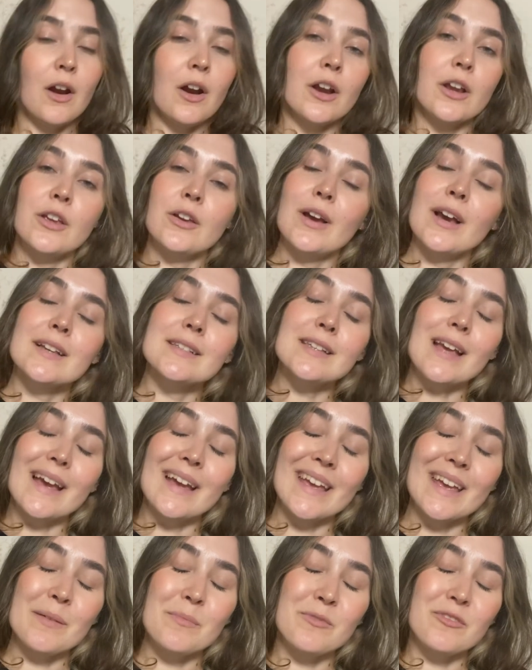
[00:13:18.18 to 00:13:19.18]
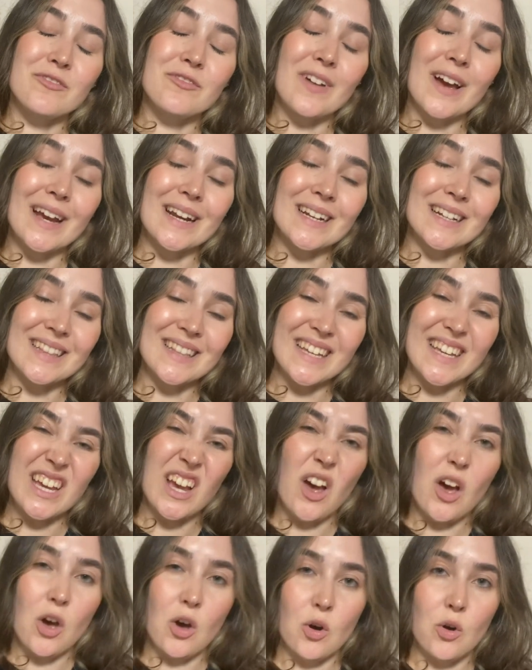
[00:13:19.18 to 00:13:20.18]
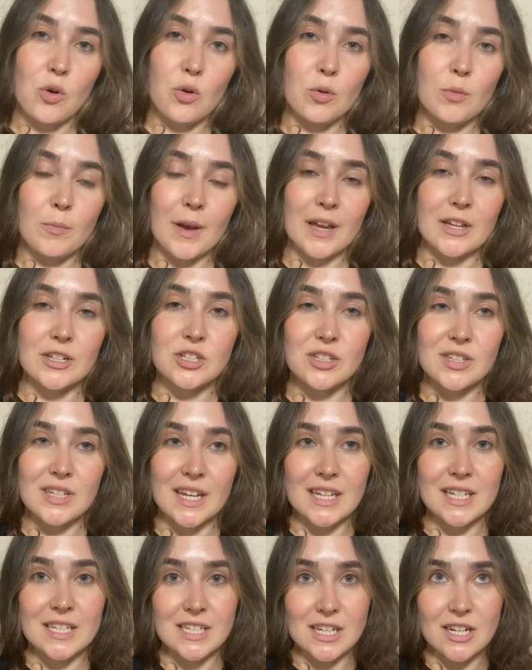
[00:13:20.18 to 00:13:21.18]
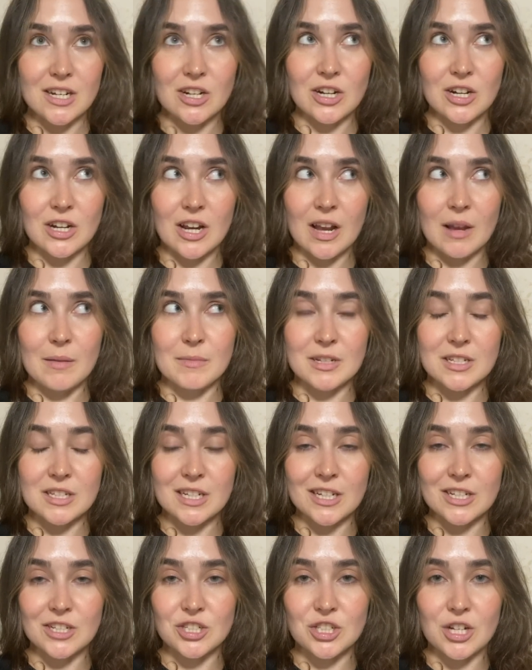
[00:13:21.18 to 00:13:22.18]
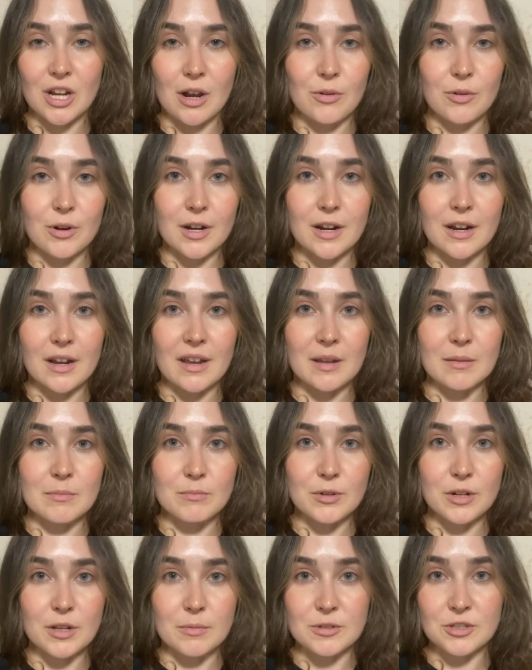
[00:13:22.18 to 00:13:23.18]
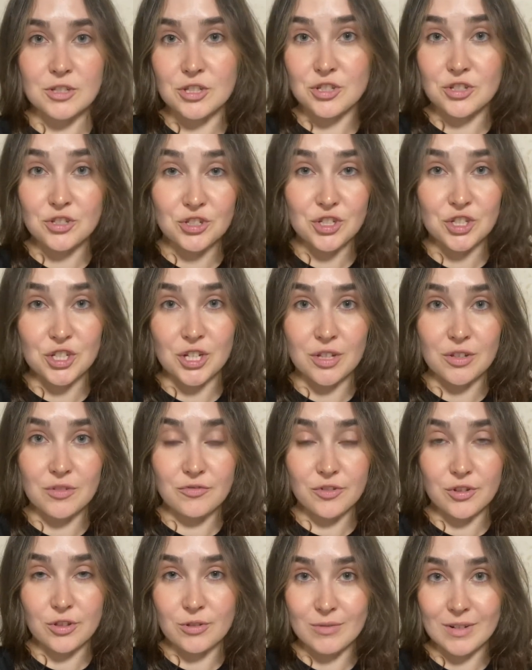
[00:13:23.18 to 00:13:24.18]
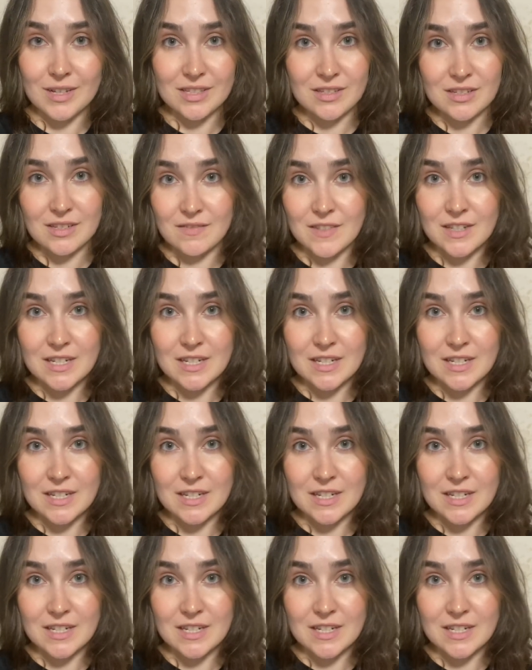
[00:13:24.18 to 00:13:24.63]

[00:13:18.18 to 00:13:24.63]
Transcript: right, you guys, I am finally home. I just ate dinner. I'm gonna take a shower and pretty much just chill for the rest of the